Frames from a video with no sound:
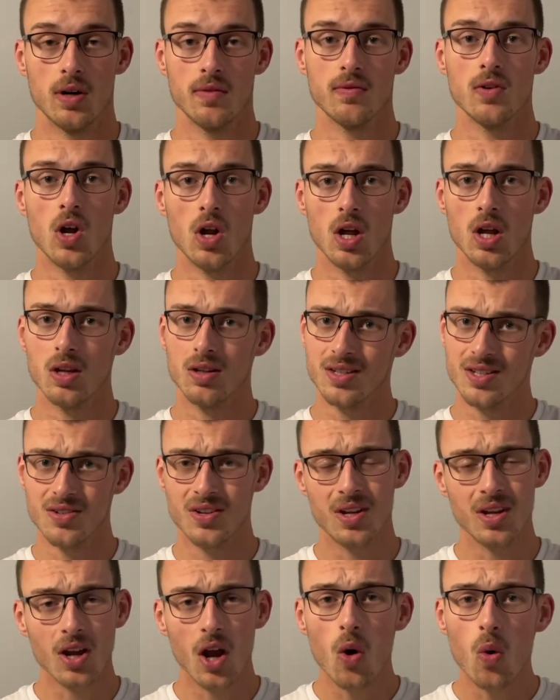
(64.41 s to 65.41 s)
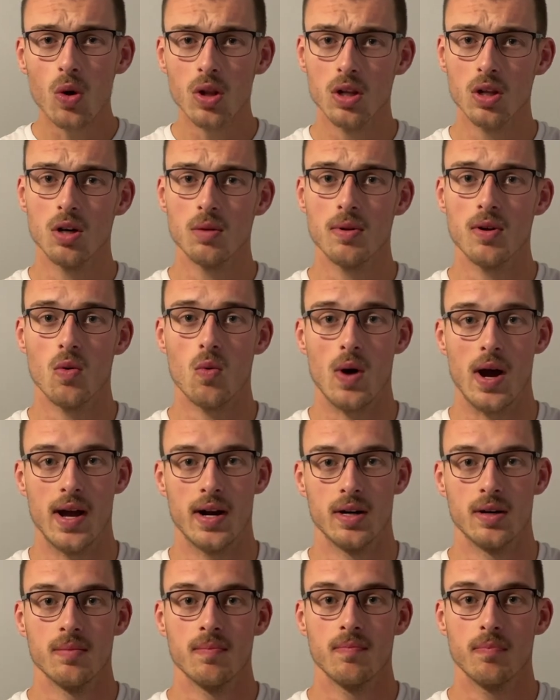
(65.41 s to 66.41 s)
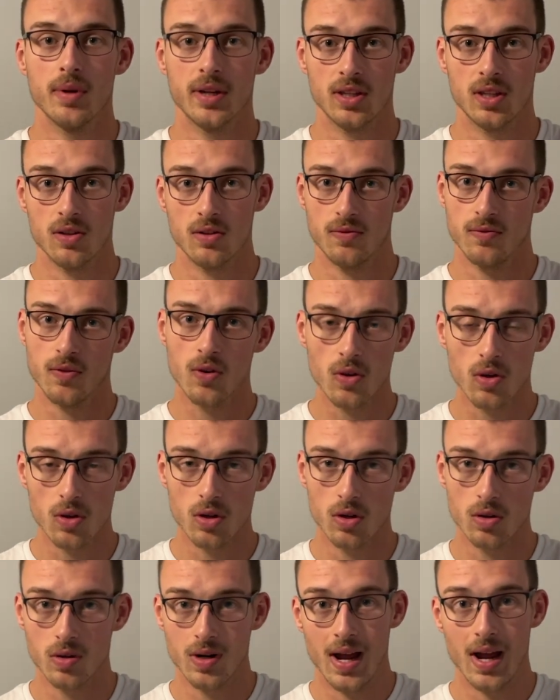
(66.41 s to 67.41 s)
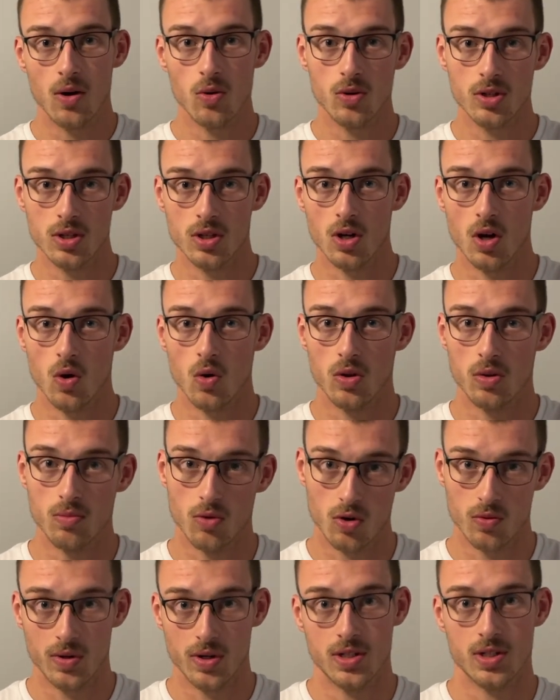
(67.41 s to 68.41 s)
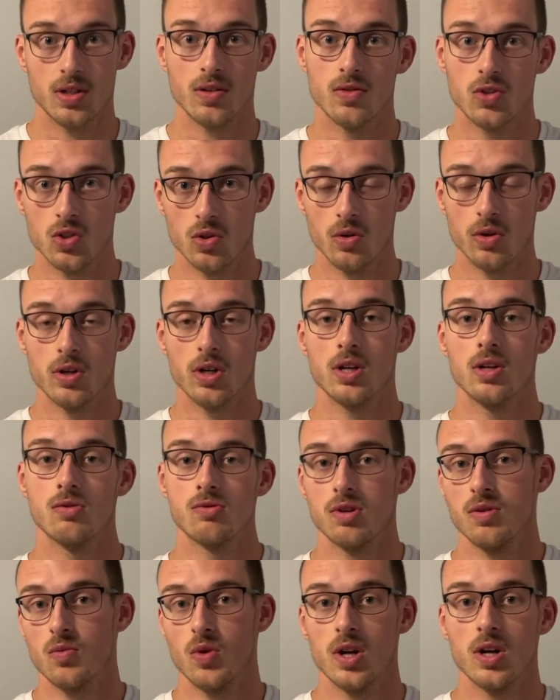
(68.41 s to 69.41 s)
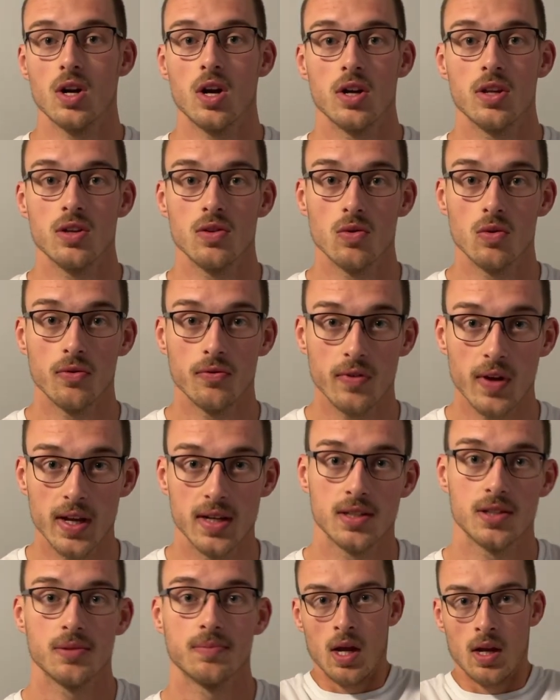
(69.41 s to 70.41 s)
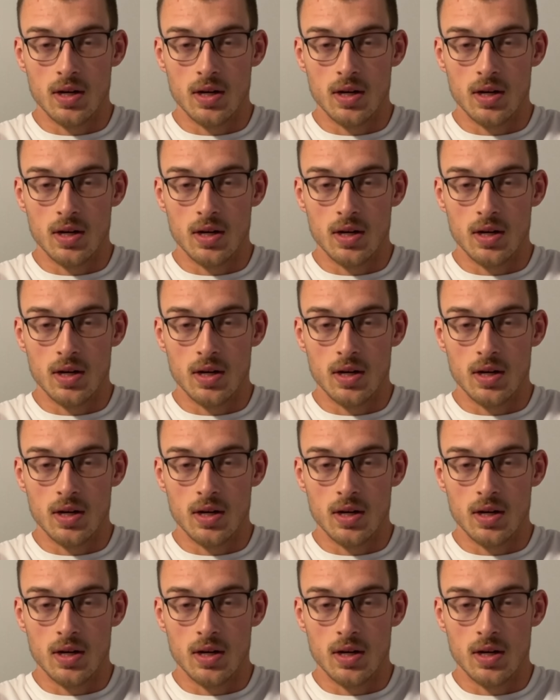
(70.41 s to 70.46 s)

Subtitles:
If not, you can go a little bit wider, but the further out you go, the more risk of shoulder injury and whatnot you will face.